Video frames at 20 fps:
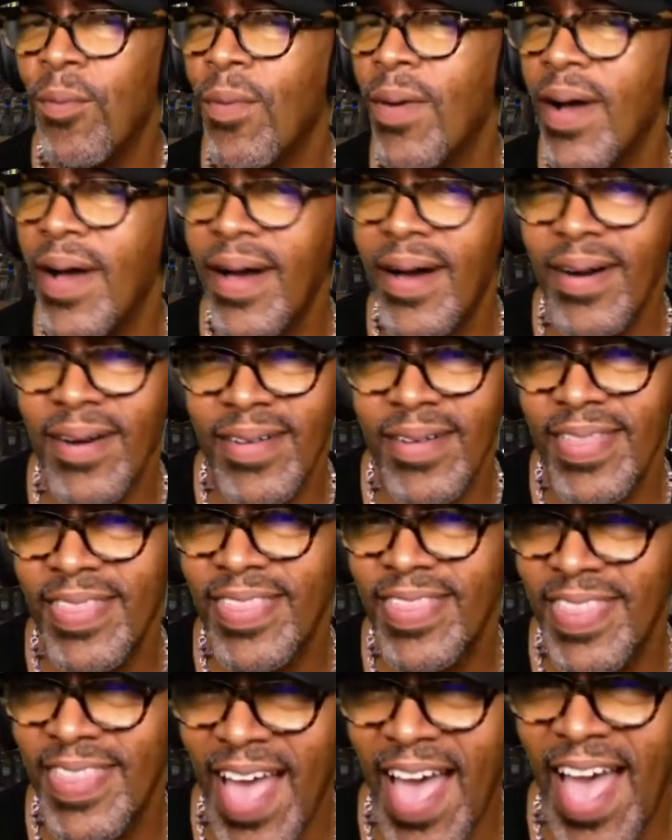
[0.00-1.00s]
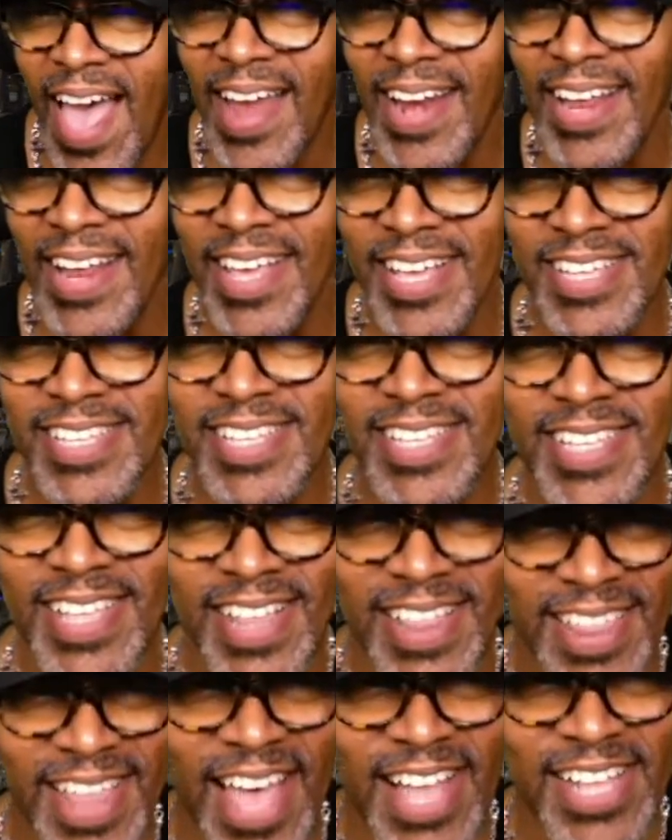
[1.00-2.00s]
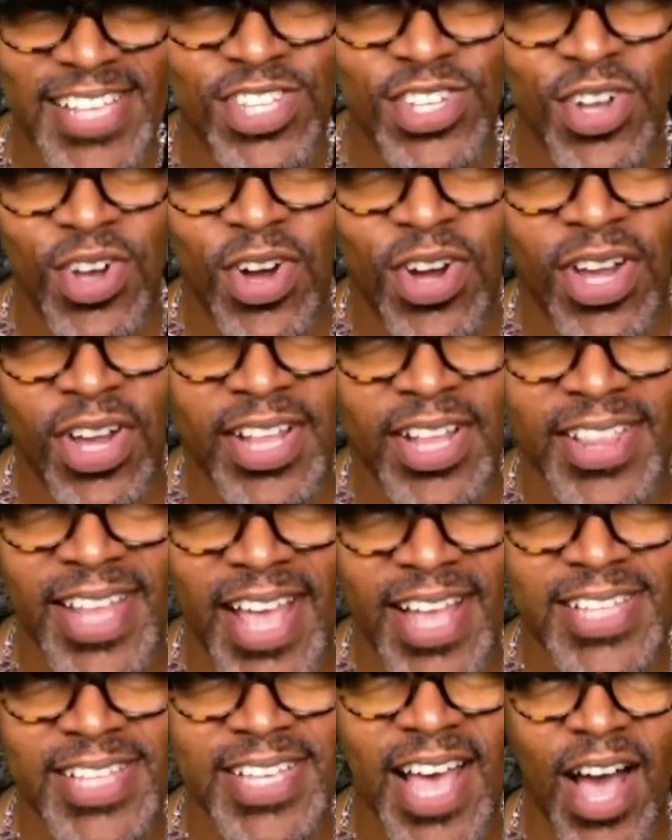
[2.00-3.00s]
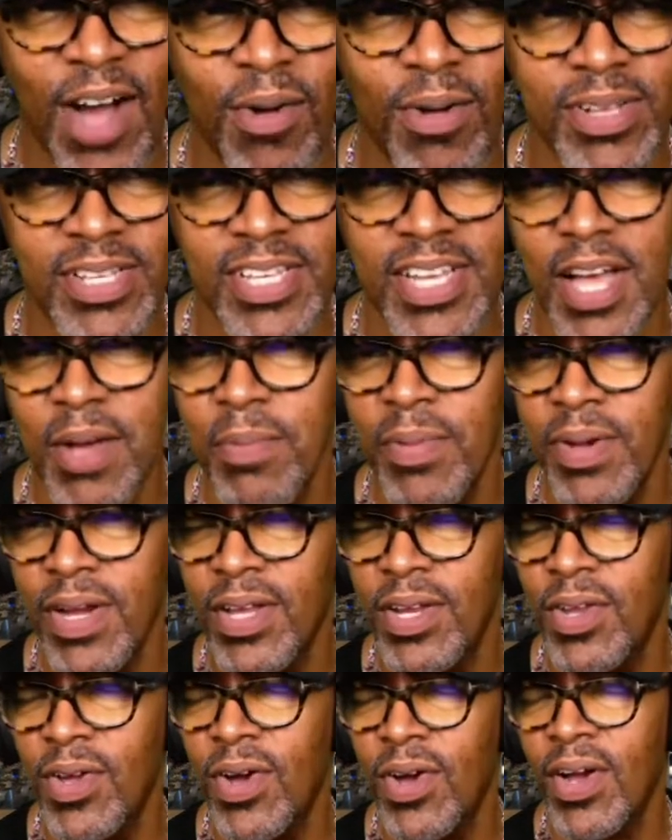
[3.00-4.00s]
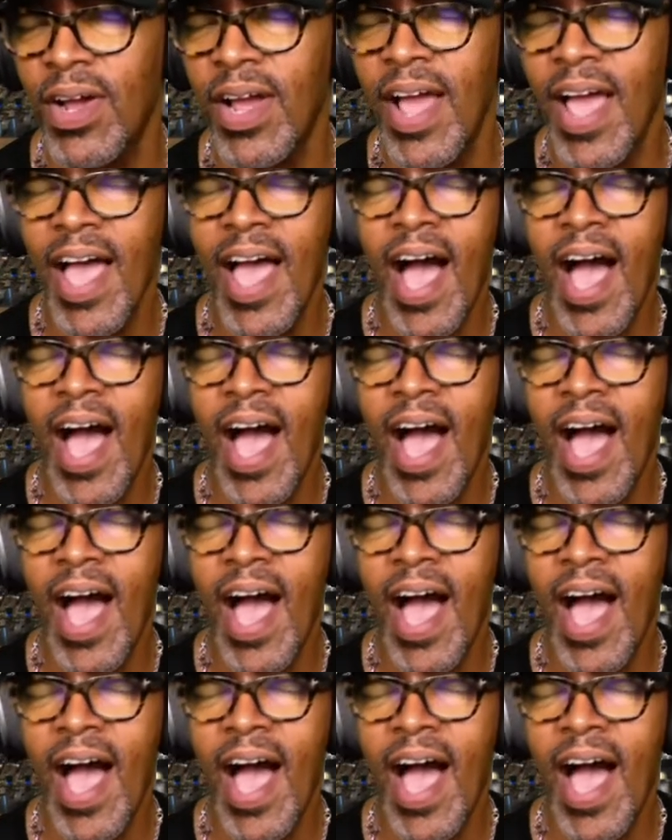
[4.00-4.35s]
Well, that is that song, and that's how it's coming along.